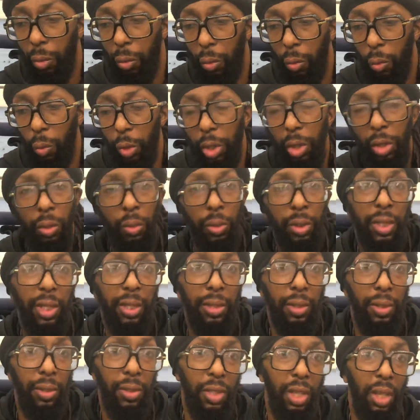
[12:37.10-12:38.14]
We don't
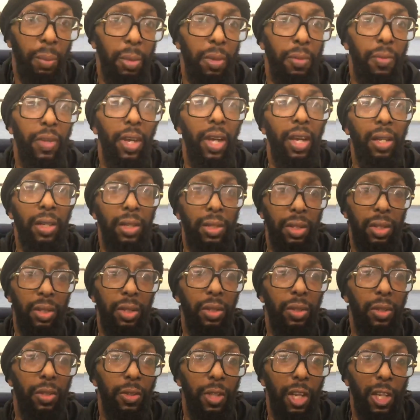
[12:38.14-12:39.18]
get the same
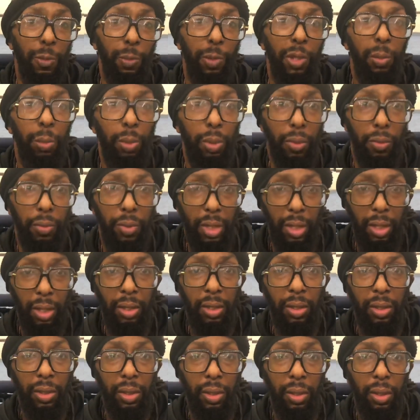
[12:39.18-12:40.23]
advantages as people of
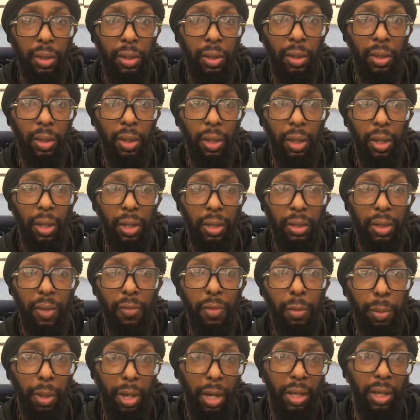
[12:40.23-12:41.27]
color as
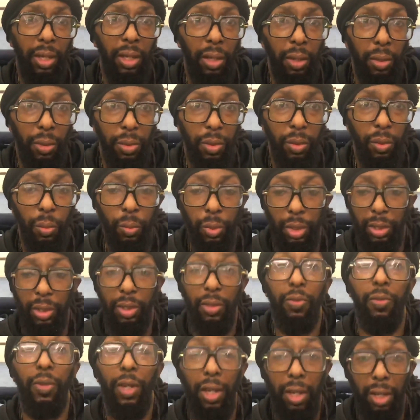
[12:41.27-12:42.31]
everybody else. This is
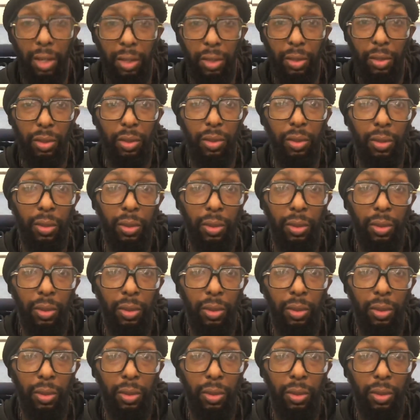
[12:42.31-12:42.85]
for us.